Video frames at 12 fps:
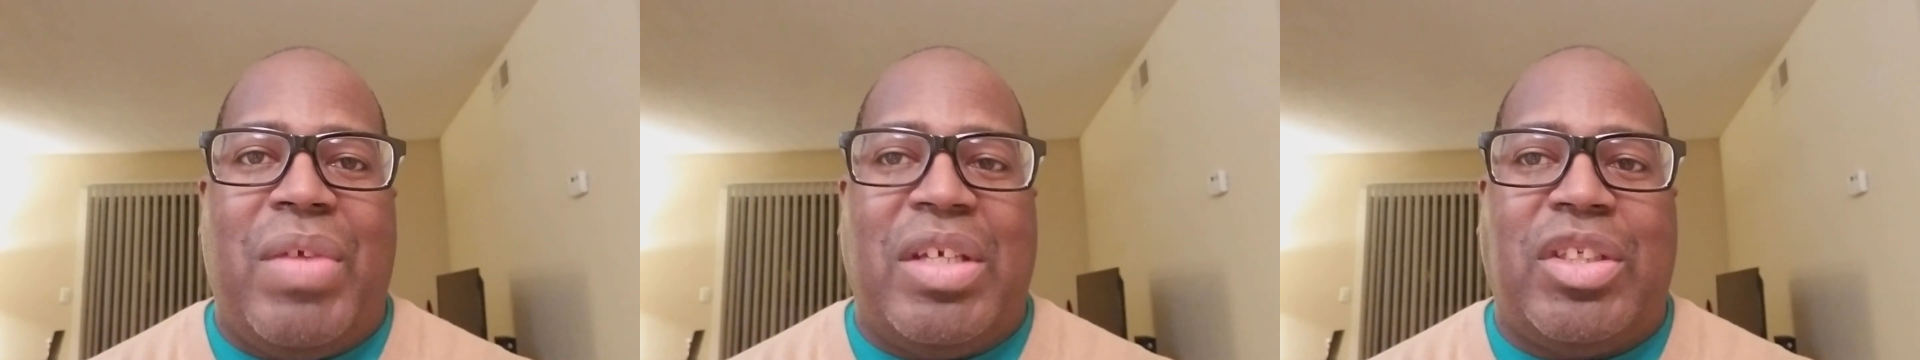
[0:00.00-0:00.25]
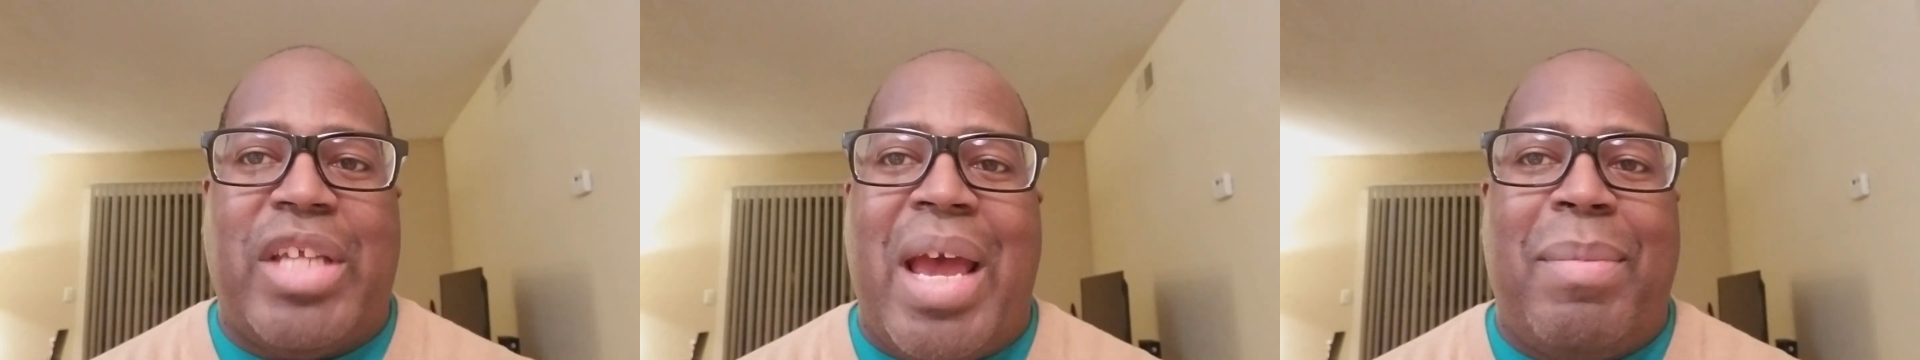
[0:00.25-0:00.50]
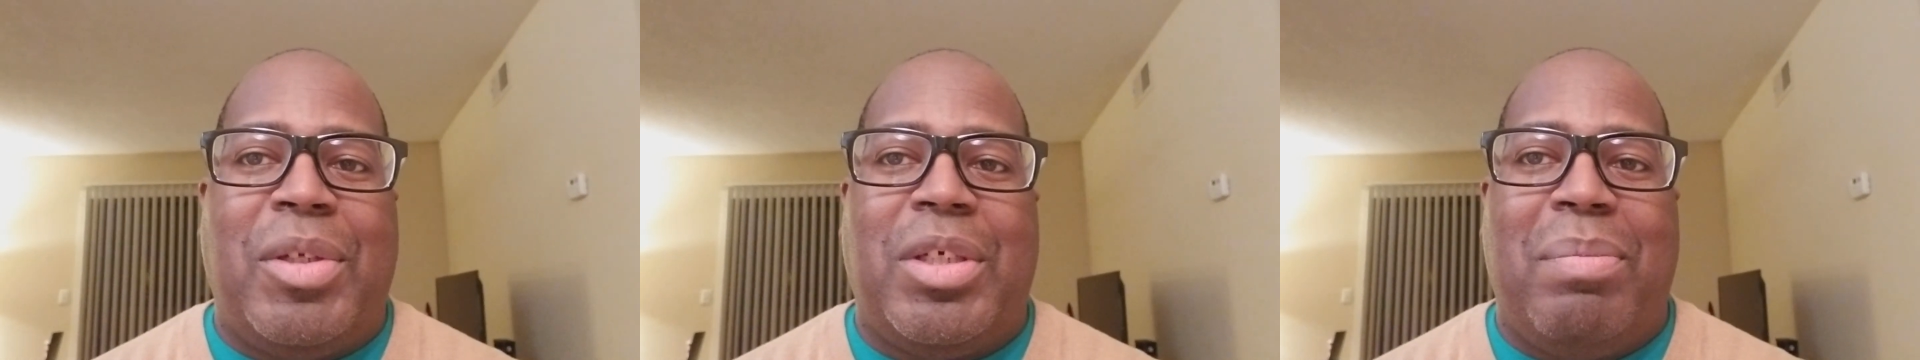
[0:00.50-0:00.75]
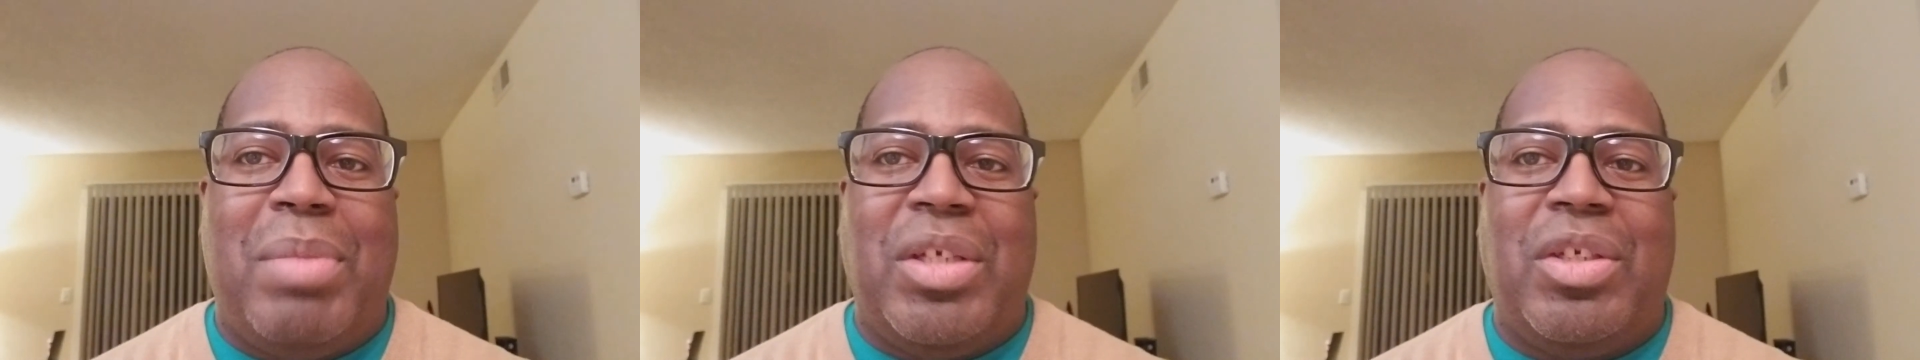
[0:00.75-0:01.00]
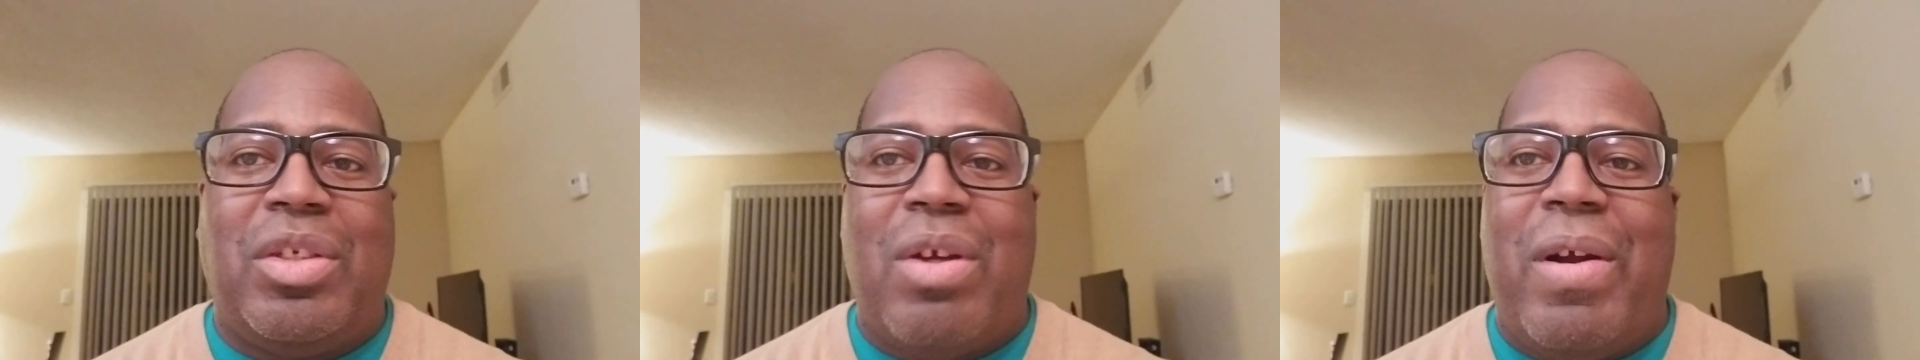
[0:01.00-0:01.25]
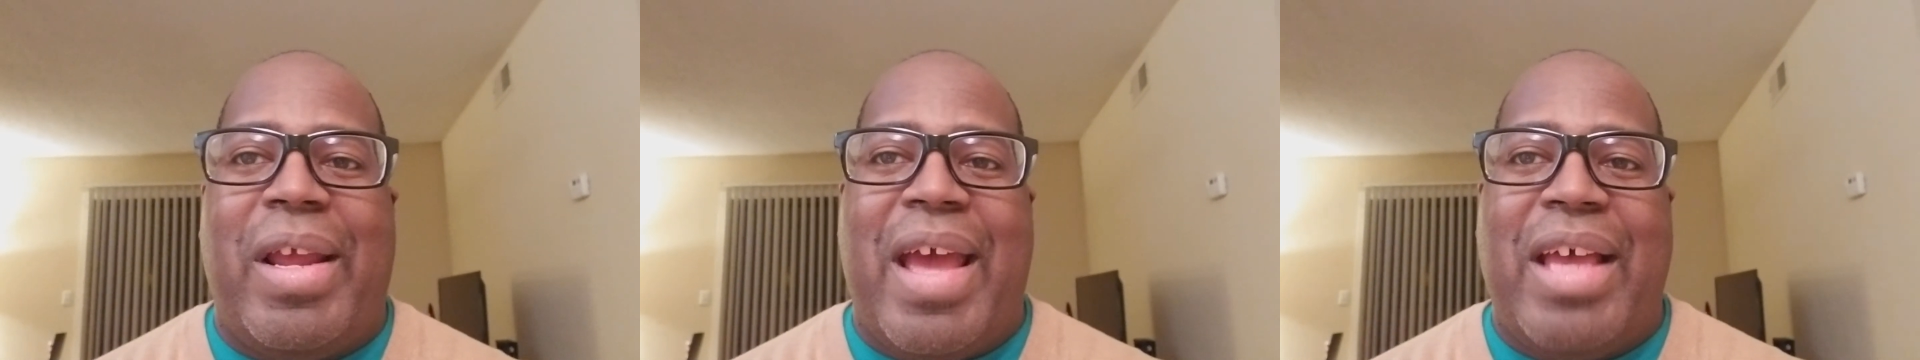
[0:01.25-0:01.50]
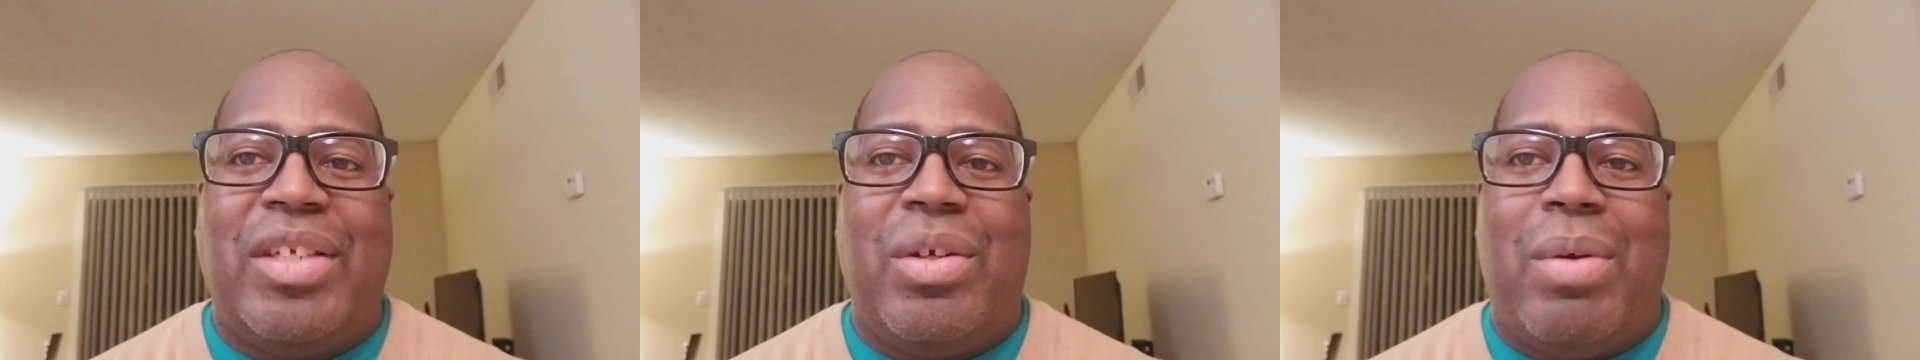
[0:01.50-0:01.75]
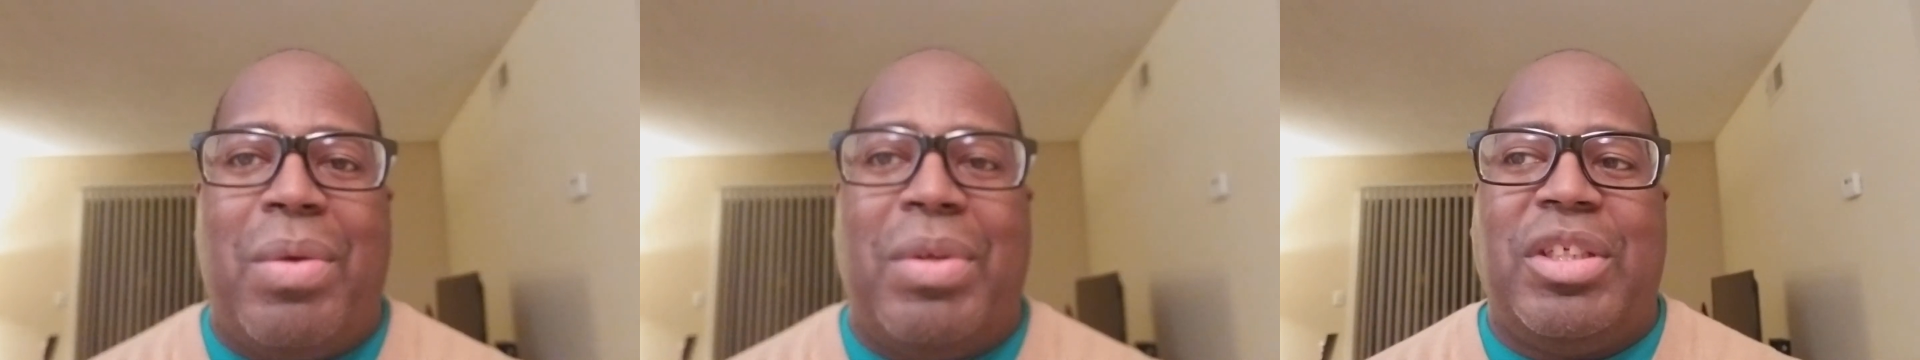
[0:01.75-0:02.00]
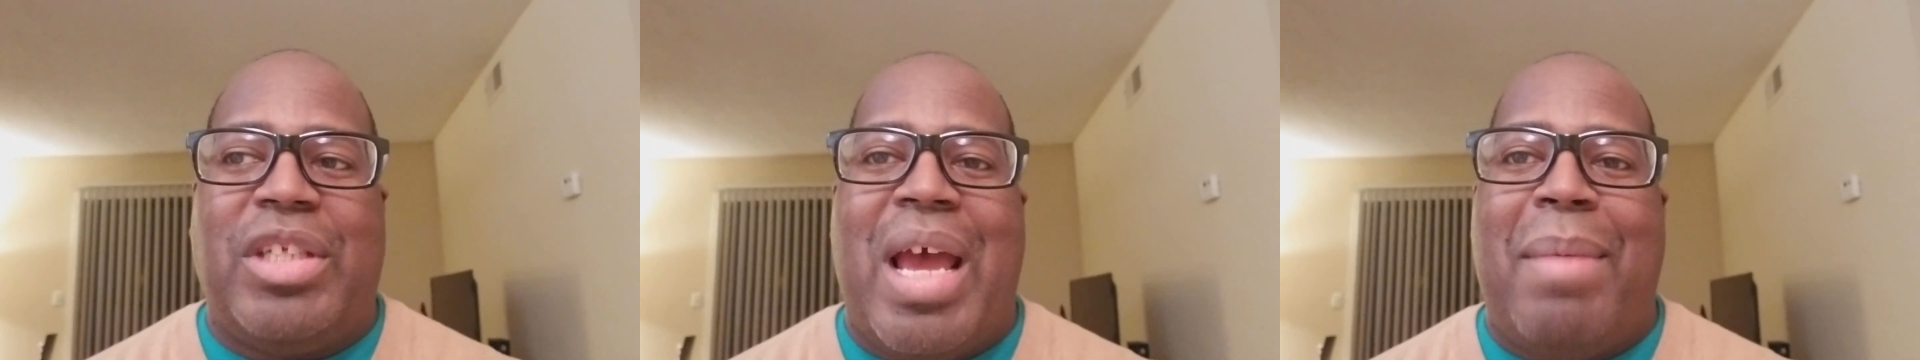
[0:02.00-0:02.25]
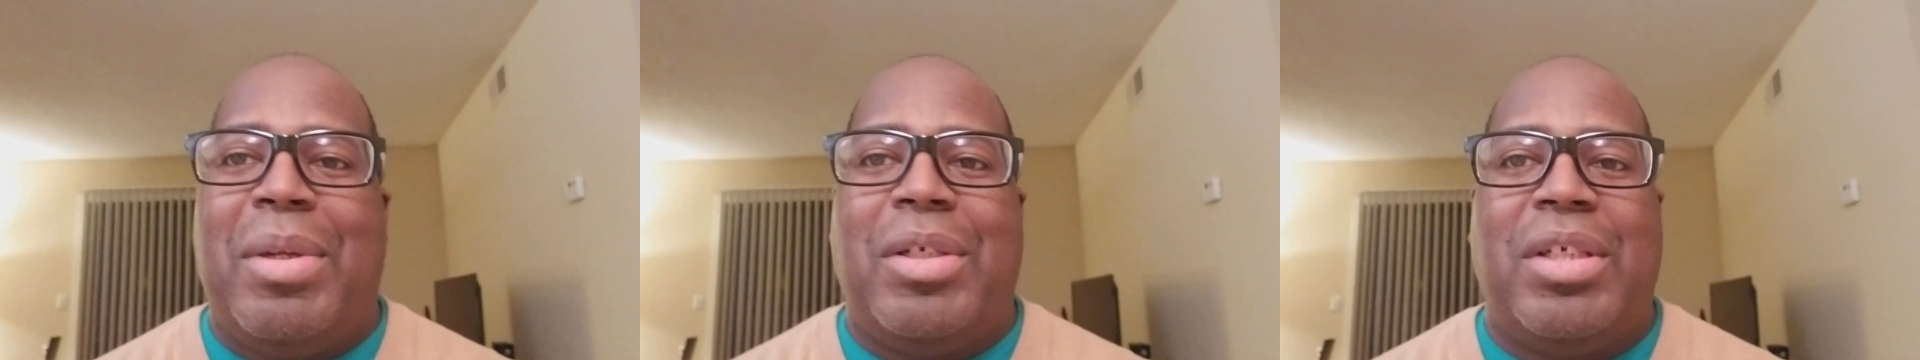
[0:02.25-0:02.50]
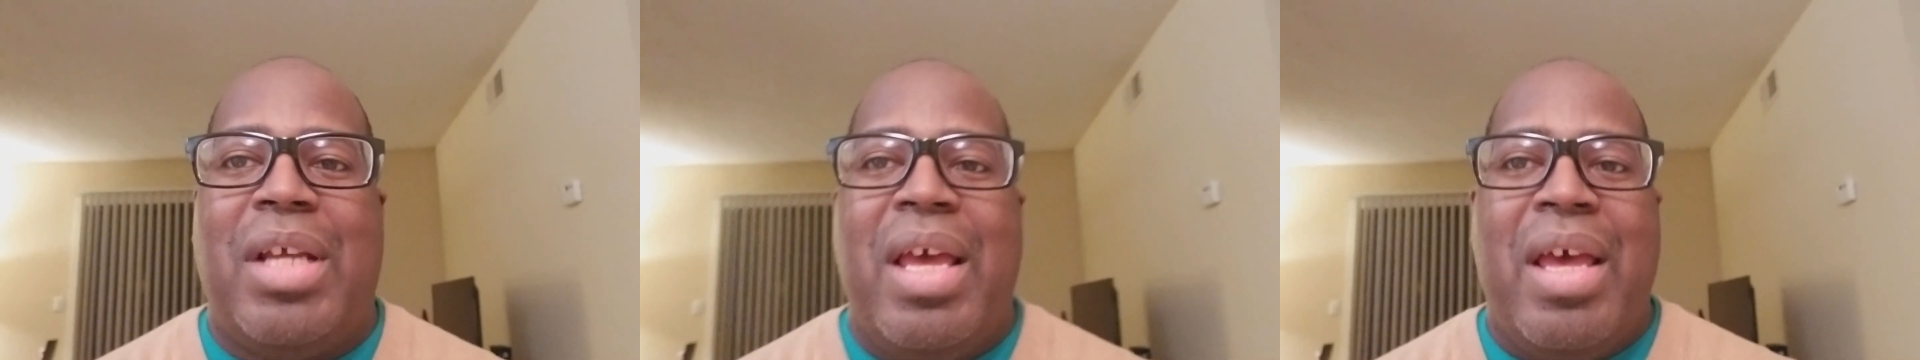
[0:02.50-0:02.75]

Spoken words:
established in business, already has their own established